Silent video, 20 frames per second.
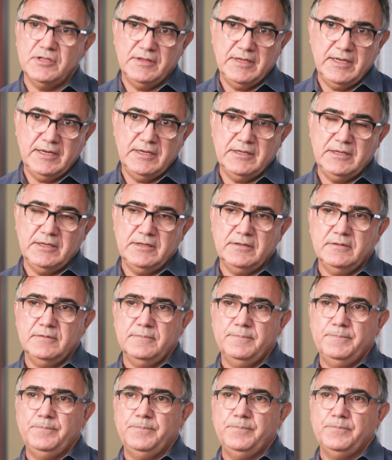they need.
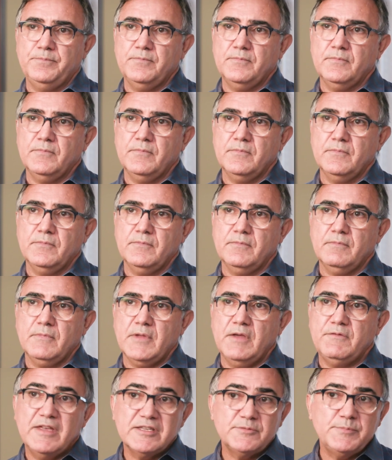
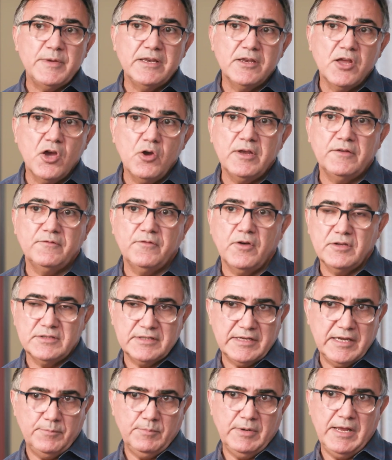If there's been no
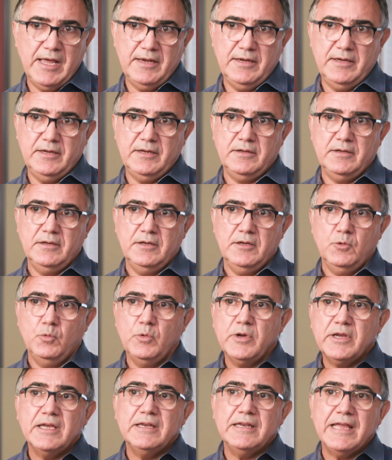advanced care planning,
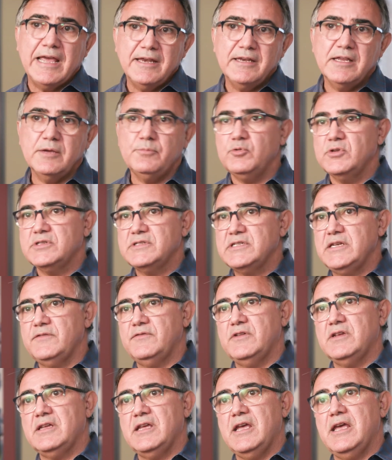we can end up
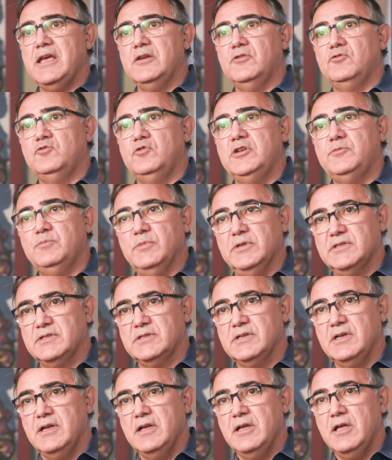receiving care and
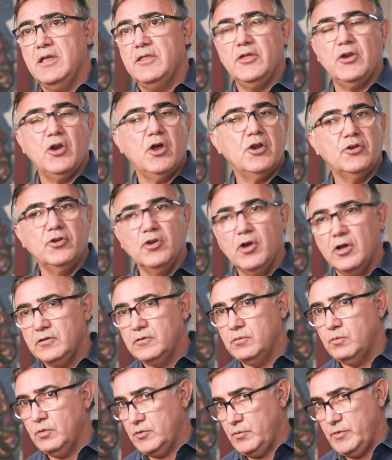treatments that are not
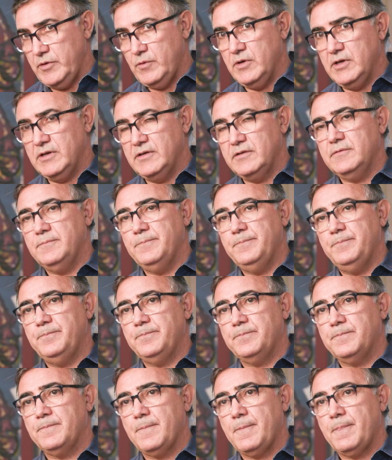what we want.
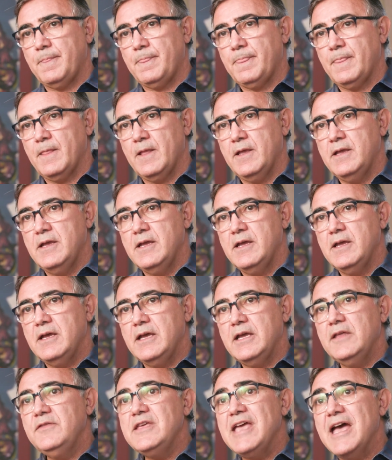
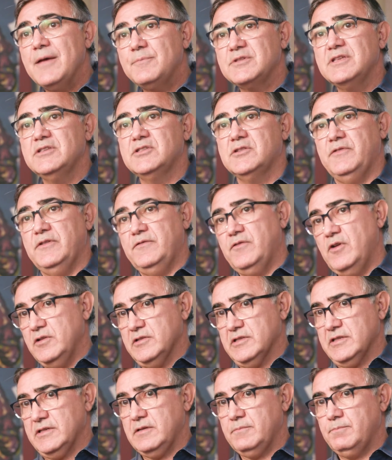In the absence of
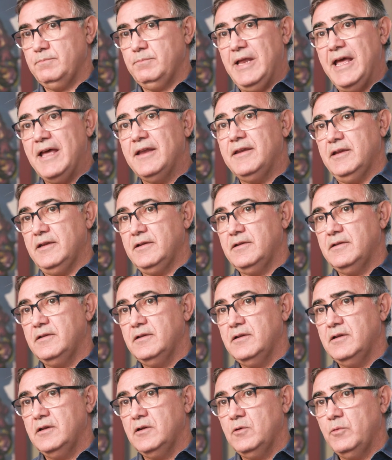advanced planning,
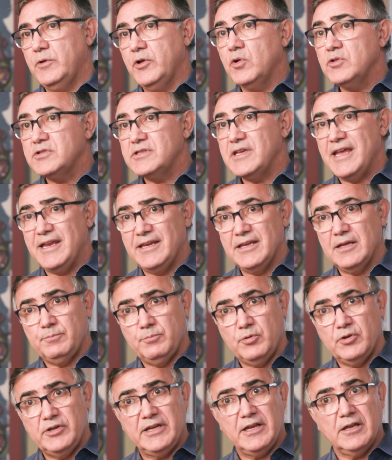we also end up
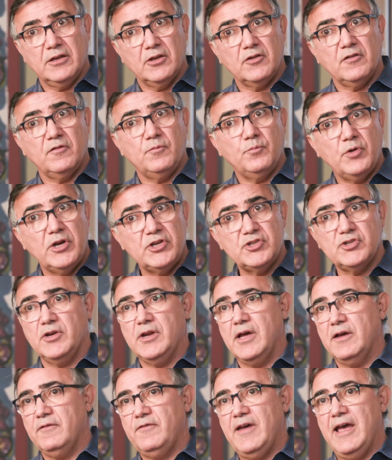putting a lot of pressure on
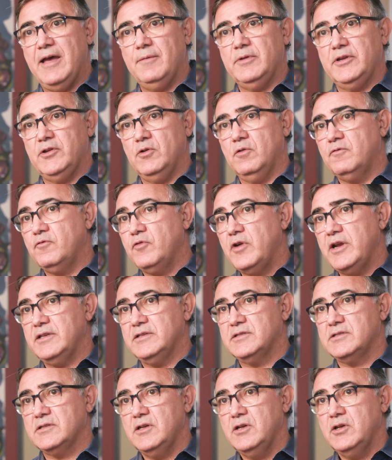our family or
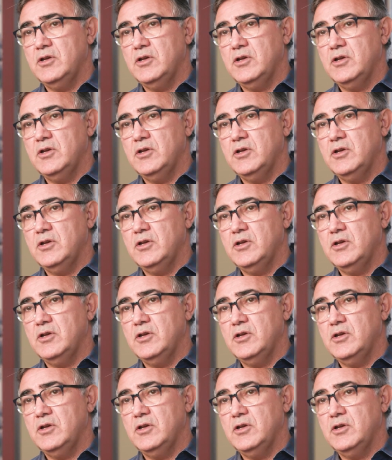friends